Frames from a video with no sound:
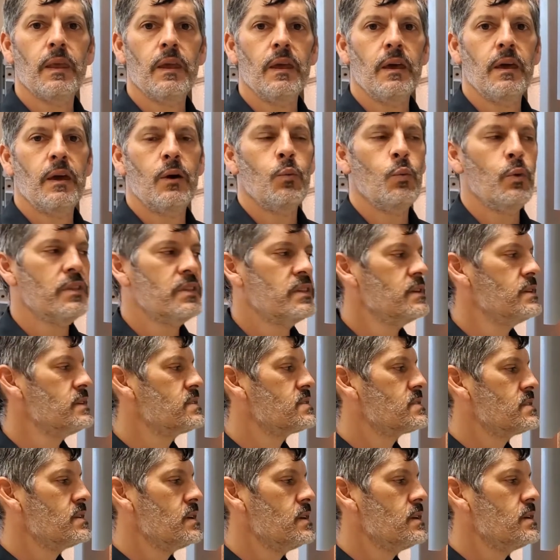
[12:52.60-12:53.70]
And what this
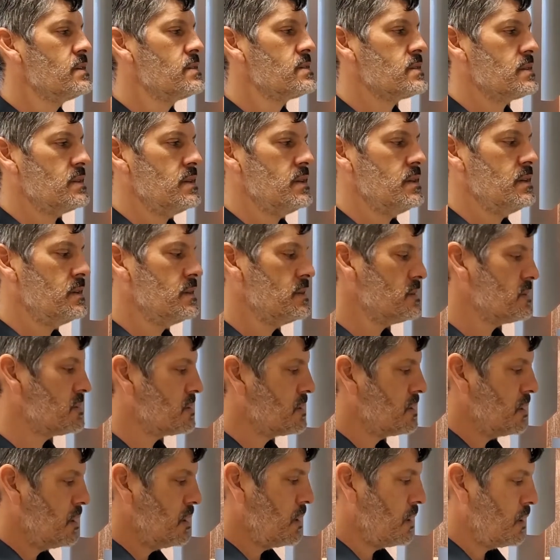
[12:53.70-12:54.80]
does is,
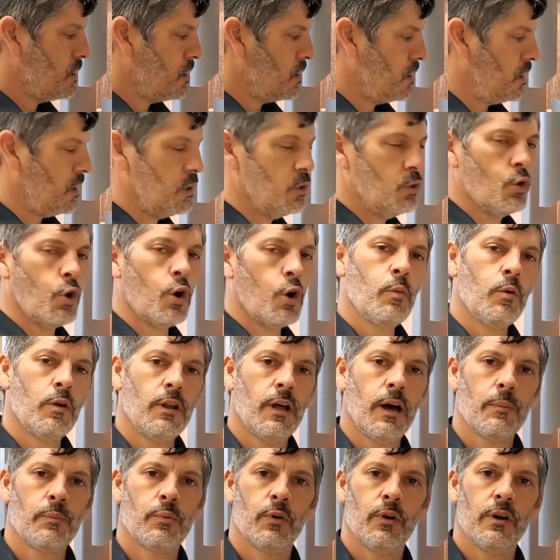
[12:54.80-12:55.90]
in normal
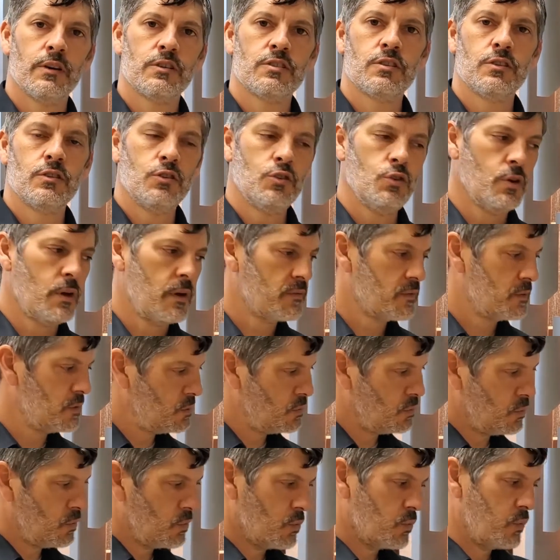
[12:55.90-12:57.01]
operation, you have to
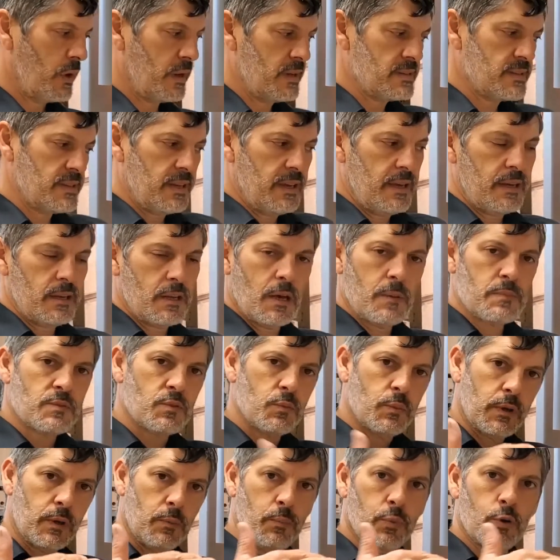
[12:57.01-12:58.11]
raise the head up so
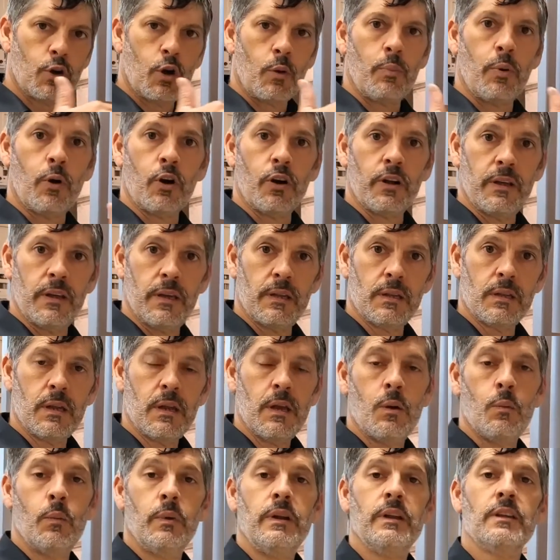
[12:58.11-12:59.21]
we can put our part in.
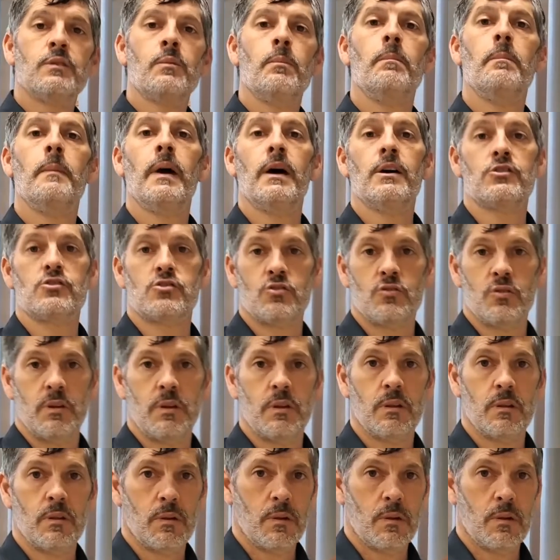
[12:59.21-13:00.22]
We need to measure it.